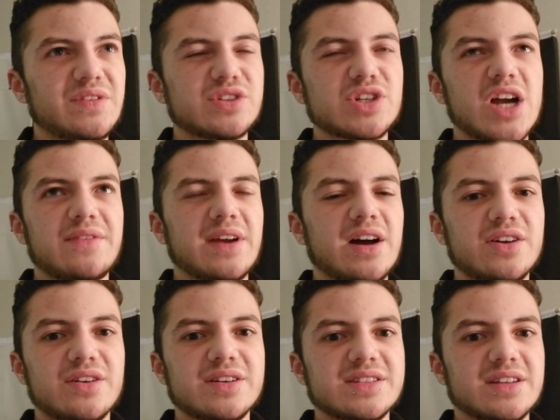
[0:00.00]
you're driving
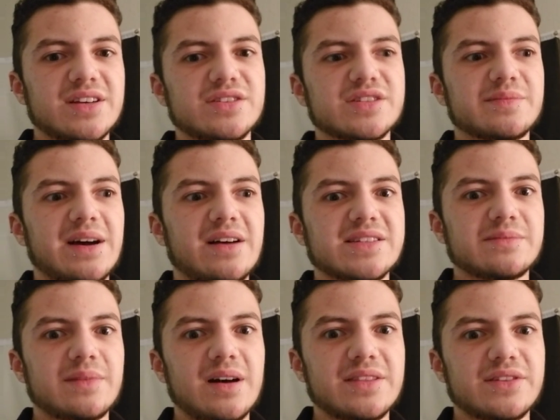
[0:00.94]
hundreds and hundreds of miles a
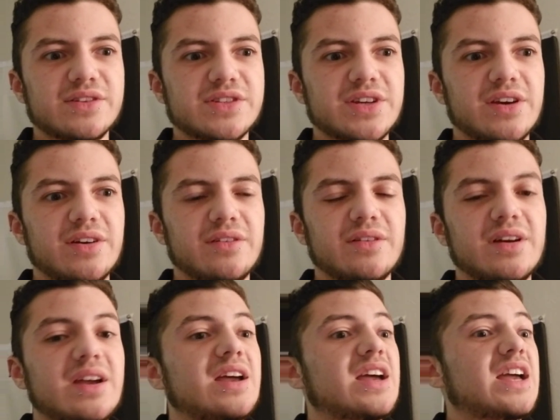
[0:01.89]
month or so,
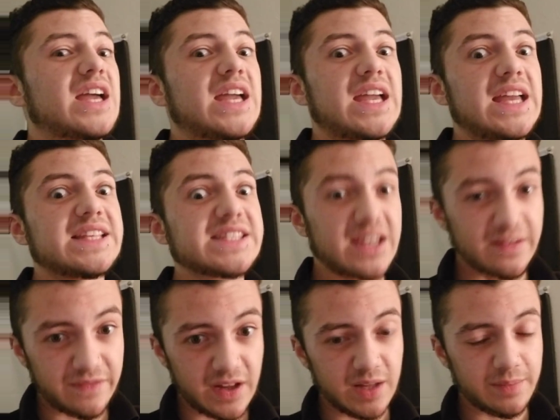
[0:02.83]
it's going
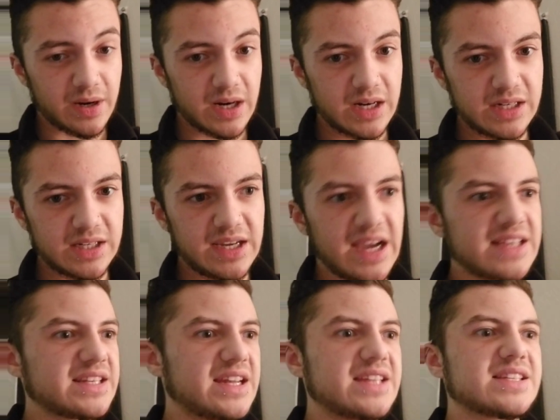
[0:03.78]
to fall apart. As
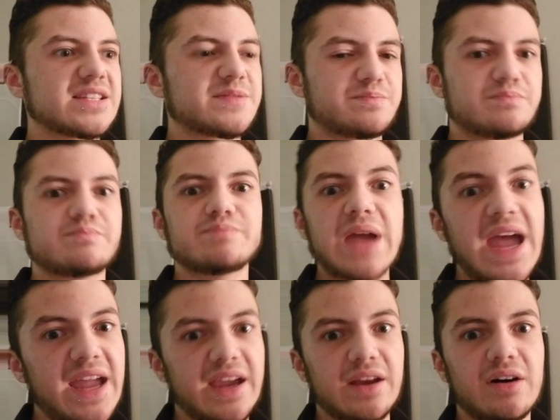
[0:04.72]
it is, it's
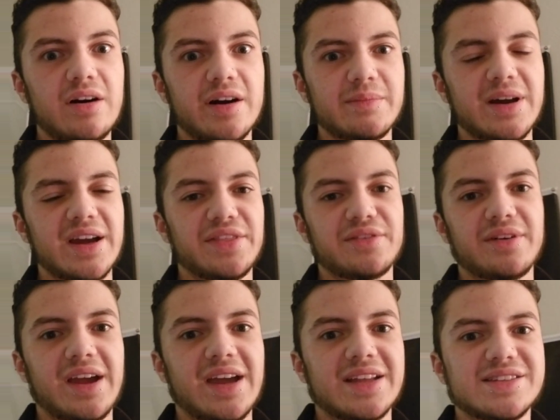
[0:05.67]
hanging on by a
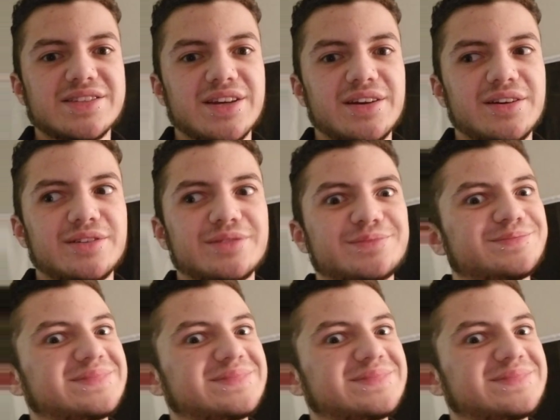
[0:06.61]
thread. So,